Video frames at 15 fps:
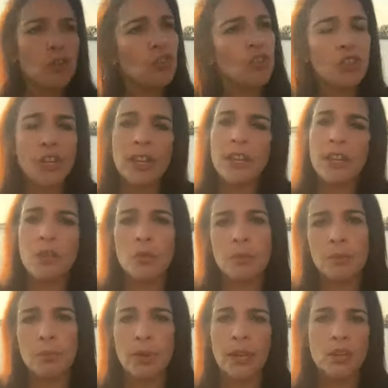to shake our
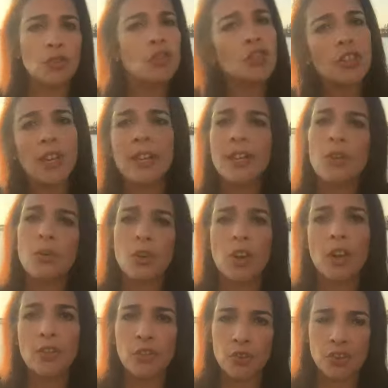brain, to shake our
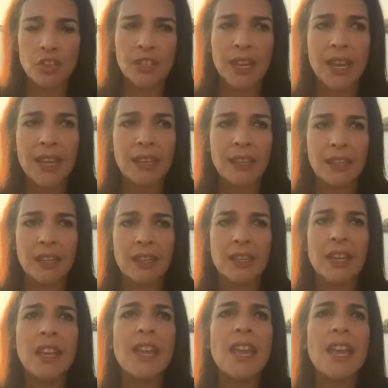understanding,